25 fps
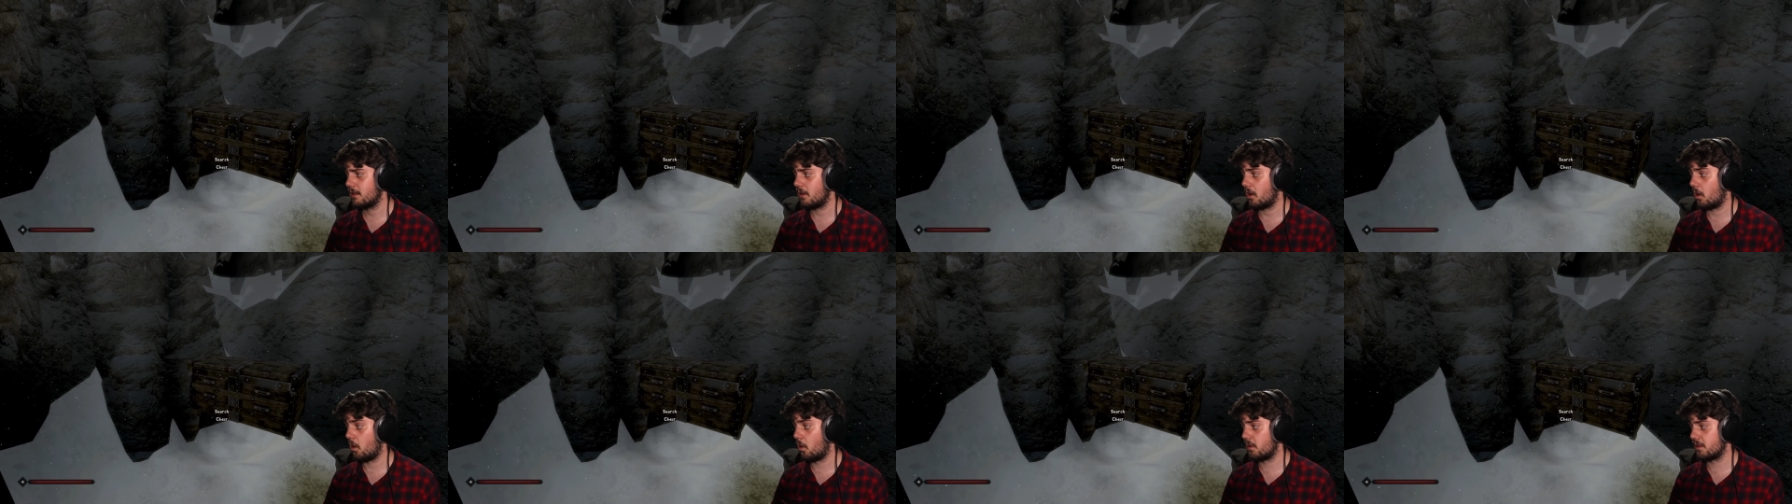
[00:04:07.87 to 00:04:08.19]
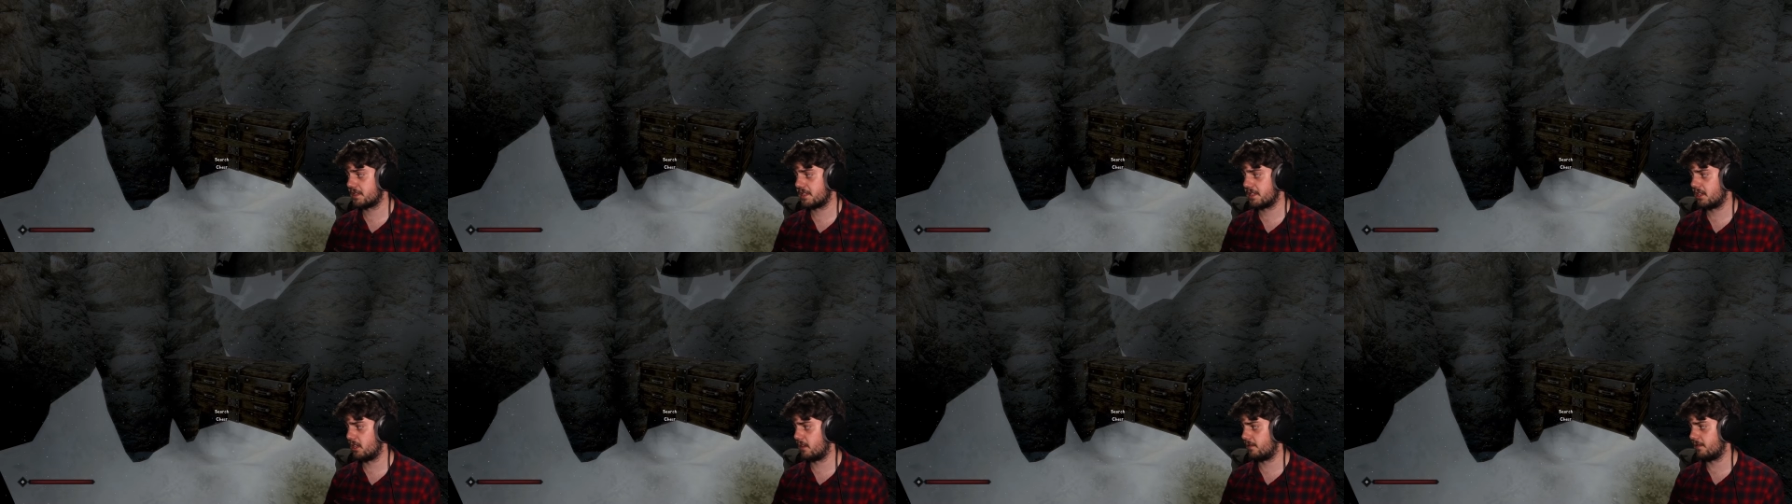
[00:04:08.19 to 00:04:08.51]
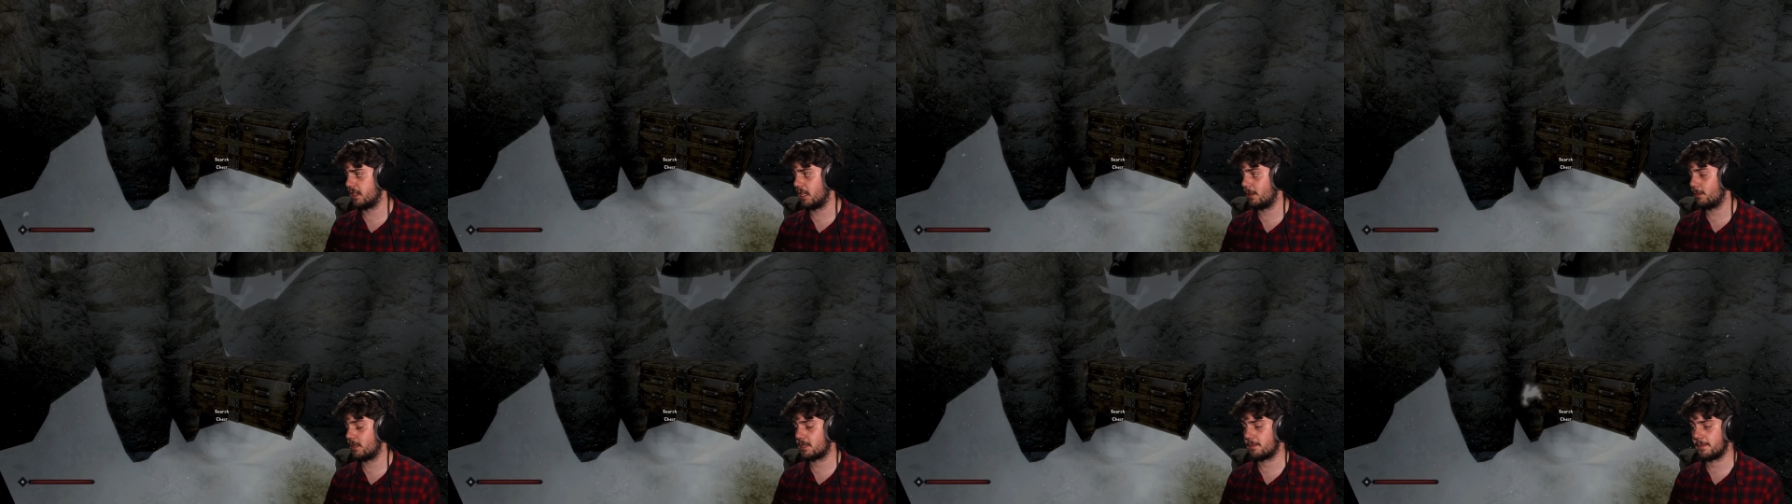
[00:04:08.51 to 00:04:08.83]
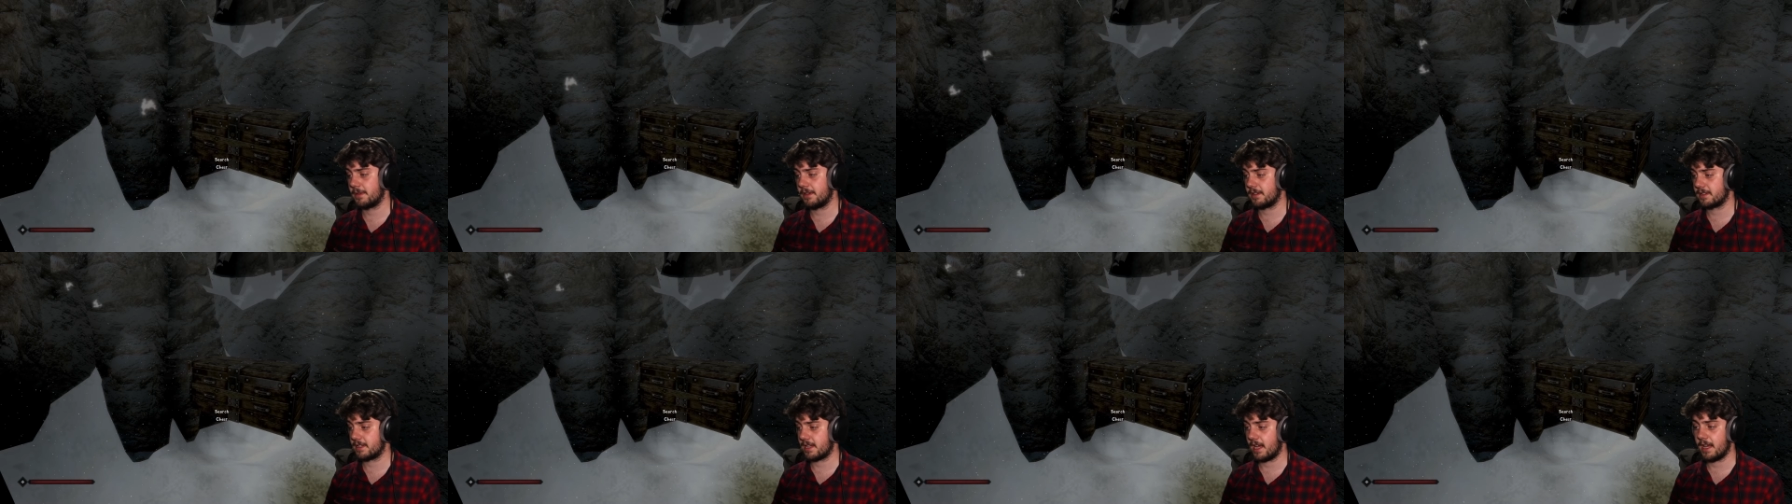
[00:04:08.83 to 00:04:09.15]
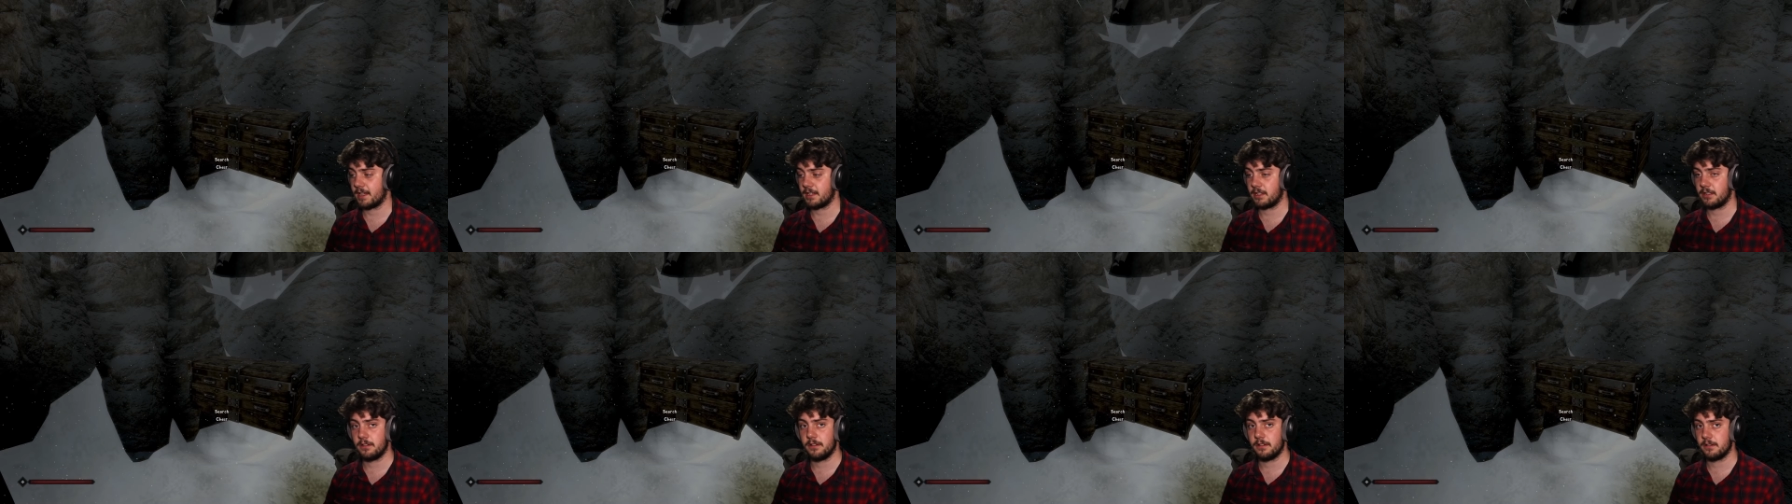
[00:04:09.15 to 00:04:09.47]
Or is it off limits because I had
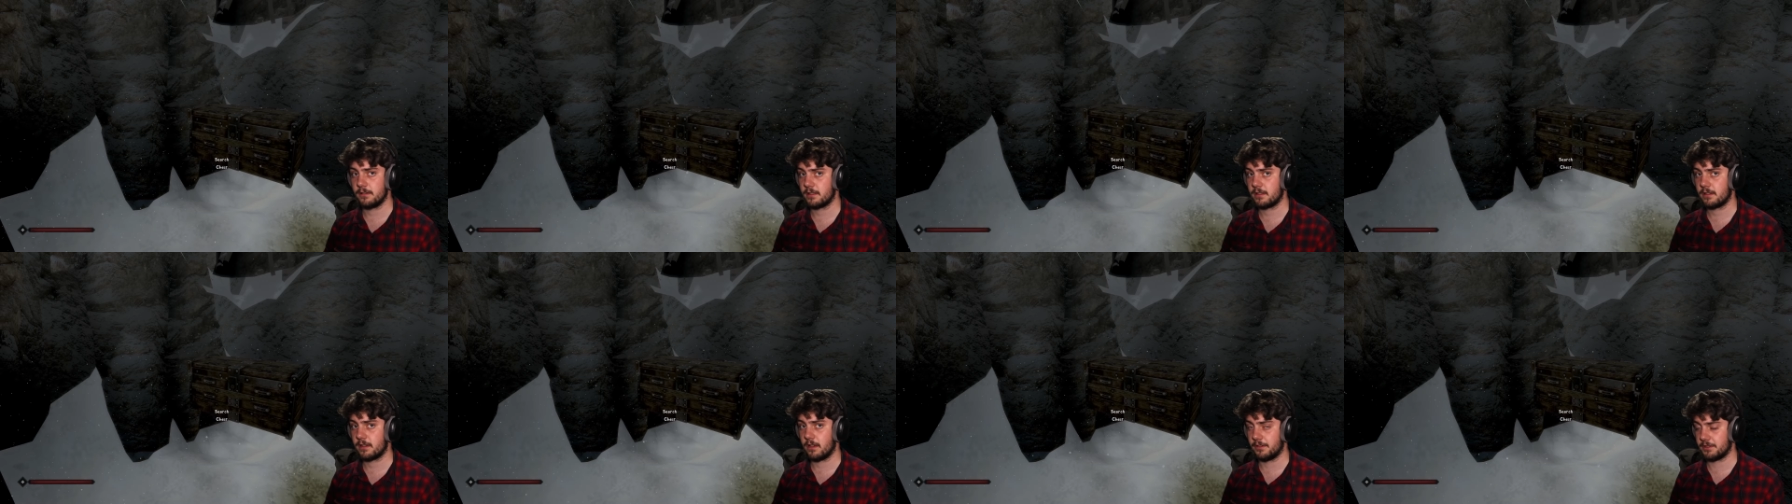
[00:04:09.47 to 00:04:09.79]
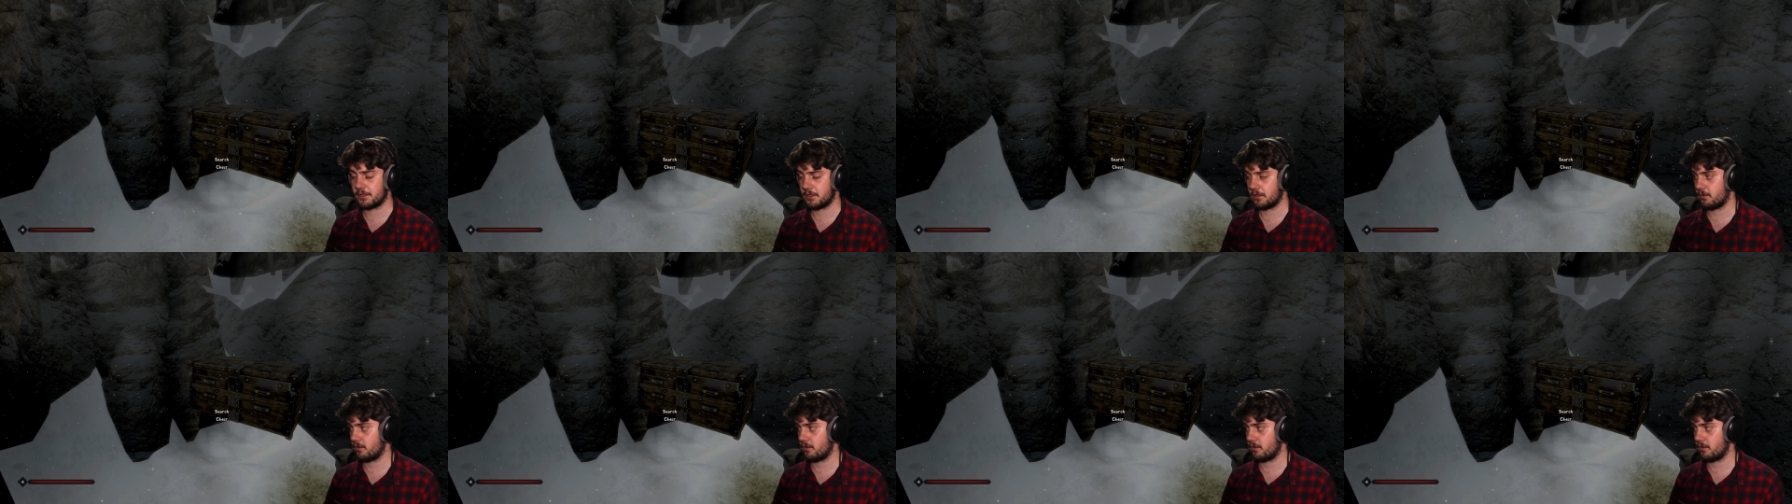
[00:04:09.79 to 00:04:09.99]
to use console